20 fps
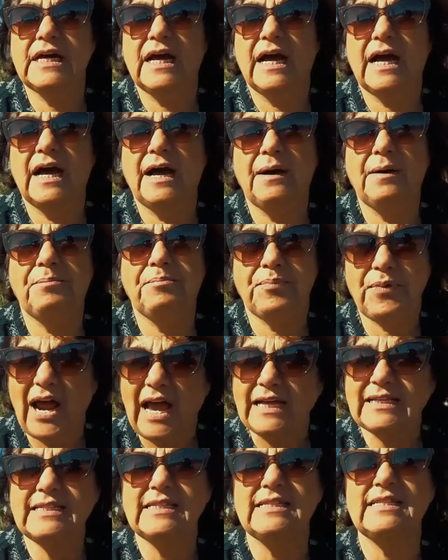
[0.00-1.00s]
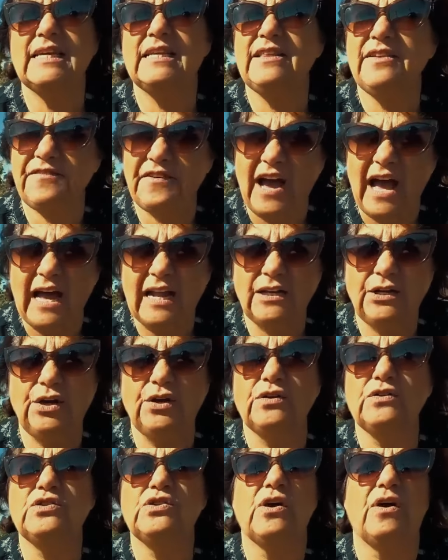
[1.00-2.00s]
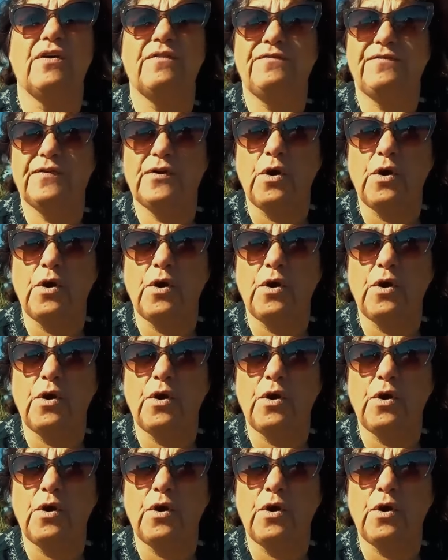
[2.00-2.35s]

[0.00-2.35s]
uh, practicing the values of